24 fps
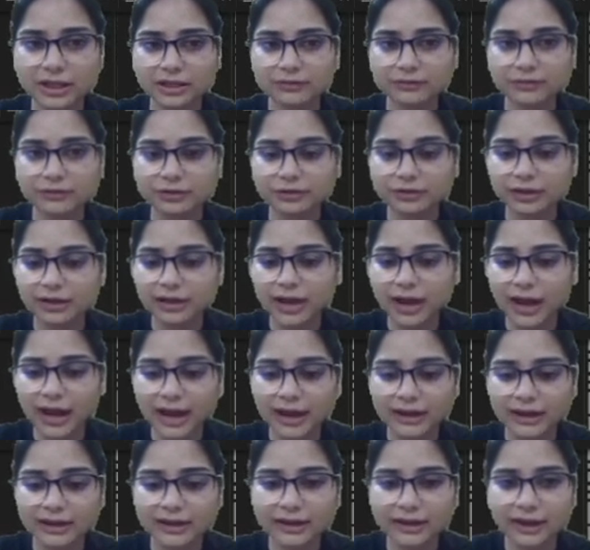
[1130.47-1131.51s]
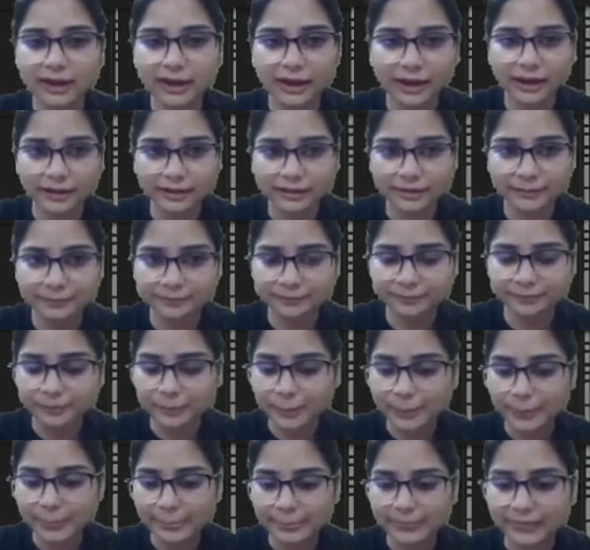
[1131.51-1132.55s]
if your array I
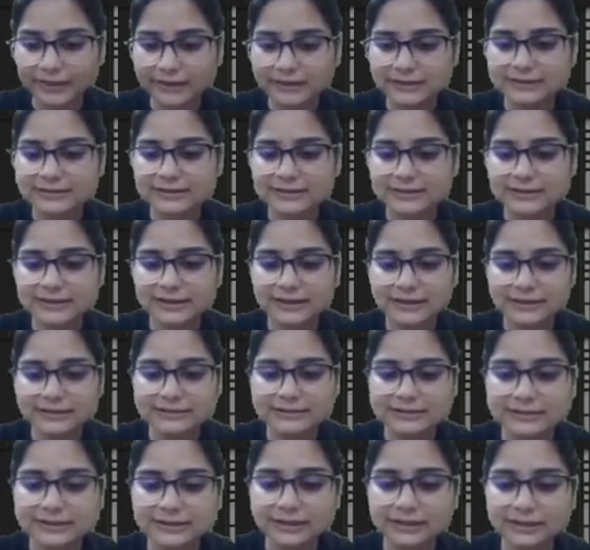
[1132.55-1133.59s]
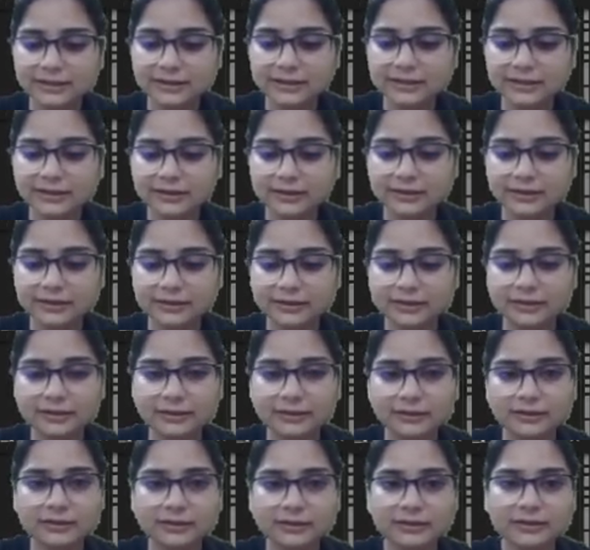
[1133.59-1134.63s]
is less than
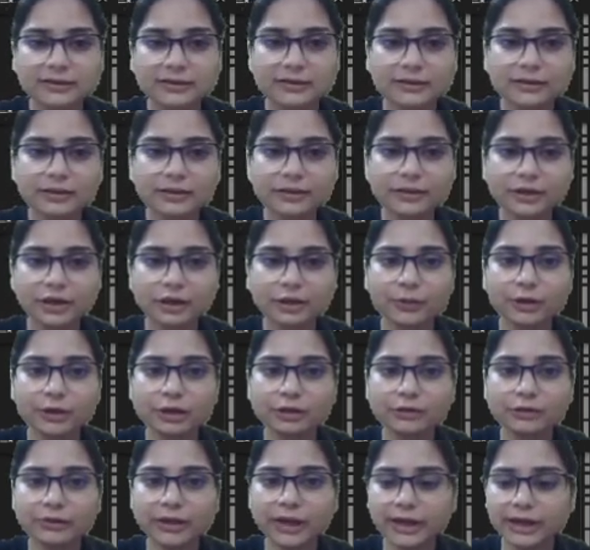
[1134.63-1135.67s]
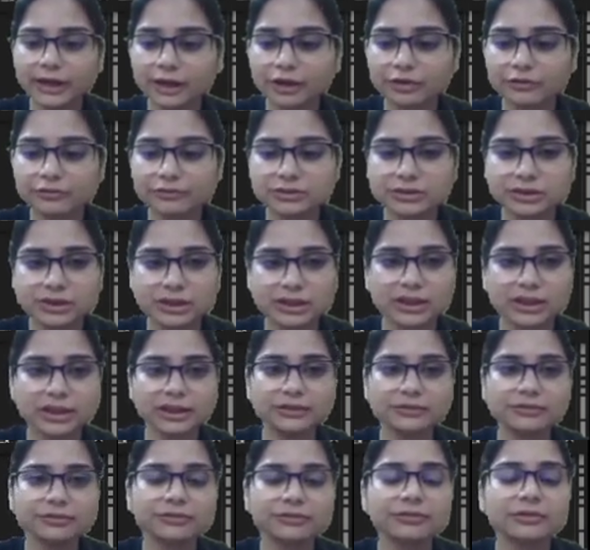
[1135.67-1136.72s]
or equal to array of j.
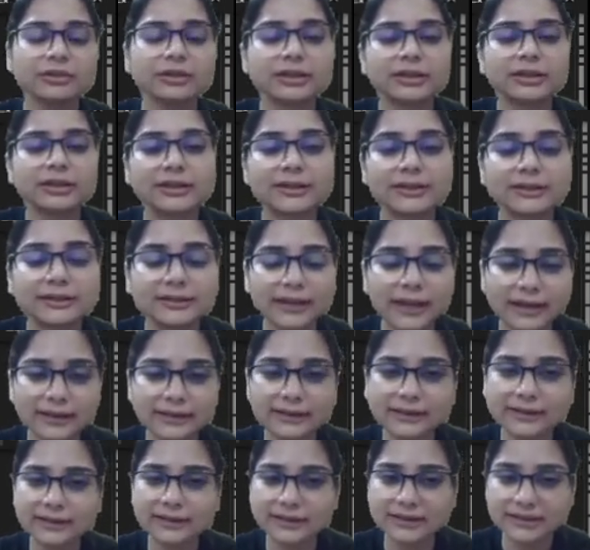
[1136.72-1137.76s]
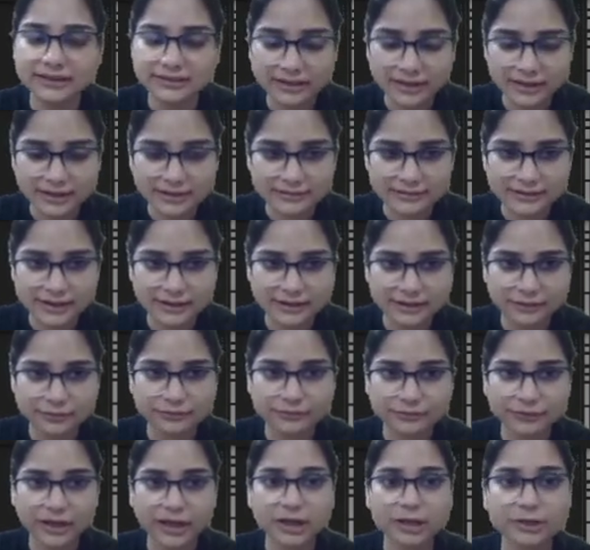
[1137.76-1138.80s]
If that condition is
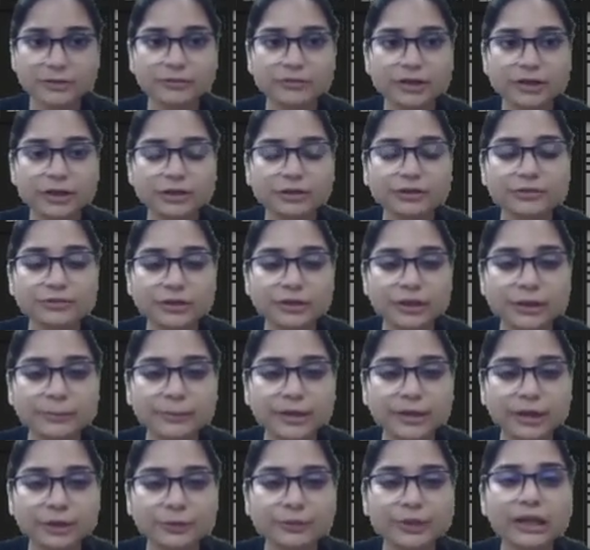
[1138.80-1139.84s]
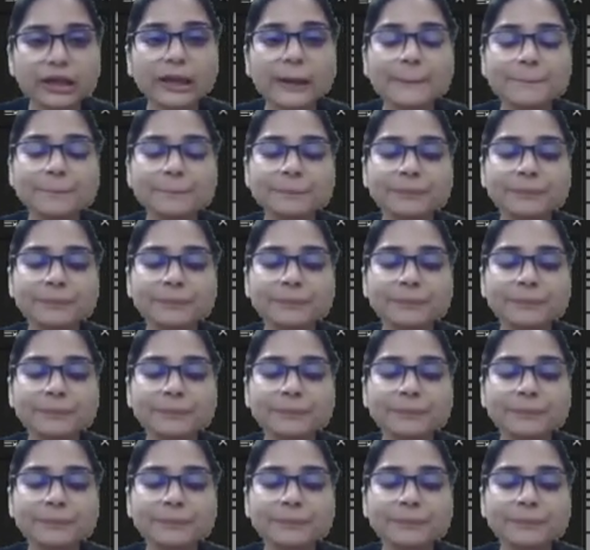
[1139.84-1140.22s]
satisfied, what you will be doing,